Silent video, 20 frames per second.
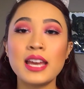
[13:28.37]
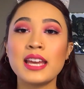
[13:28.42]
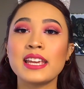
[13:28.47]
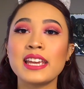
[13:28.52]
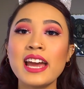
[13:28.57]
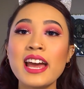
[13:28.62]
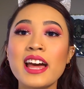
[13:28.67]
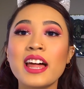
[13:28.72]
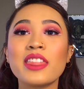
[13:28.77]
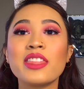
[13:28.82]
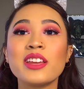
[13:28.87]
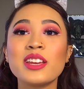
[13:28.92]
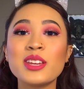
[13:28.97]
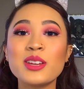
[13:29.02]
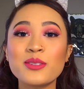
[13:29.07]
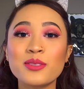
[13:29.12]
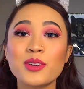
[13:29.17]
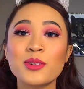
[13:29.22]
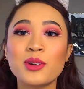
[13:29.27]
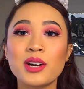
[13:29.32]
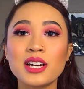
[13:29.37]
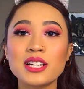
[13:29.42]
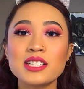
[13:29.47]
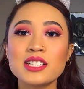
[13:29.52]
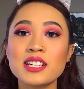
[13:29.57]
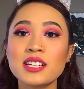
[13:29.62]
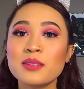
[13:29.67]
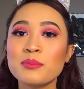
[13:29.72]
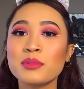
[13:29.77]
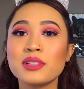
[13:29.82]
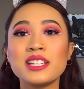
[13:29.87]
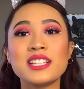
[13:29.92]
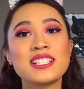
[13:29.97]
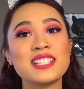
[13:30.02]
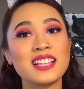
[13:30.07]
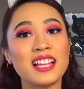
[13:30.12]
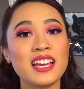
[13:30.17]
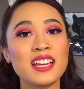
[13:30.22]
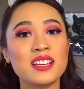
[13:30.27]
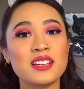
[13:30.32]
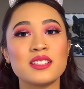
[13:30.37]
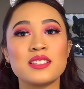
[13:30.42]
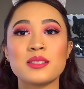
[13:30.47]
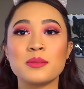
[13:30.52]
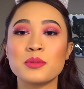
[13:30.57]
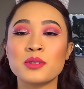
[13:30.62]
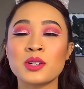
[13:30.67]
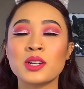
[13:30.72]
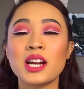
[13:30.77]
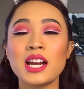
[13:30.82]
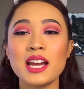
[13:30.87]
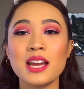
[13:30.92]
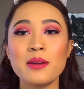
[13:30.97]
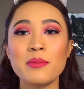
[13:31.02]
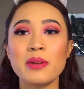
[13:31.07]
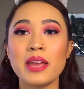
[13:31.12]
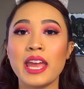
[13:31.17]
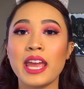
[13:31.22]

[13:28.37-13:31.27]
Yeah, thank you for watching. Please like and subscribe,